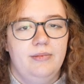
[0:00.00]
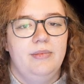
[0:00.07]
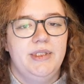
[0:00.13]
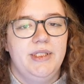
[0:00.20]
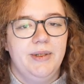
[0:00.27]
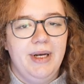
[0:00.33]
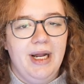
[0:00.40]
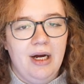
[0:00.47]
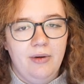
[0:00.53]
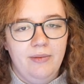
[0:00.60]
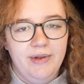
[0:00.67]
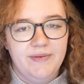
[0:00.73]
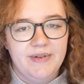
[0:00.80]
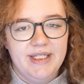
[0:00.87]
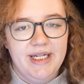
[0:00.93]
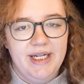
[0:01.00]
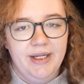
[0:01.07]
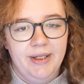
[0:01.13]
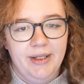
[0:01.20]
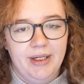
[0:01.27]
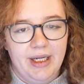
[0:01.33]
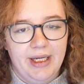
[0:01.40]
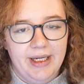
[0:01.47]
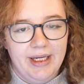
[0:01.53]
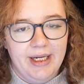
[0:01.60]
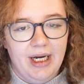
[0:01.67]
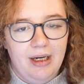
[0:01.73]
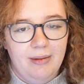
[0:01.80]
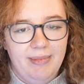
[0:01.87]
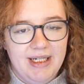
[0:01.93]
So now we've seen like
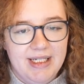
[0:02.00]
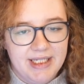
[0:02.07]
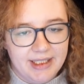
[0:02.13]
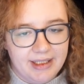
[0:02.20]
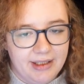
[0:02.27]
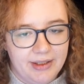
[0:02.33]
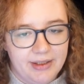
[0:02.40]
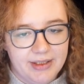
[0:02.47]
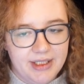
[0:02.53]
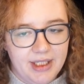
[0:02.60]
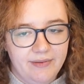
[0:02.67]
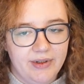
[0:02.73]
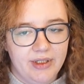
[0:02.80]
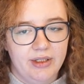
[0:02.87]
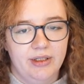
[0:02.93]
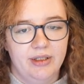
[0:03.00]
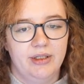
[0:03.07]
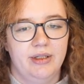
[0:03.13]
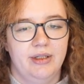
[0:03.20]
our basic little server.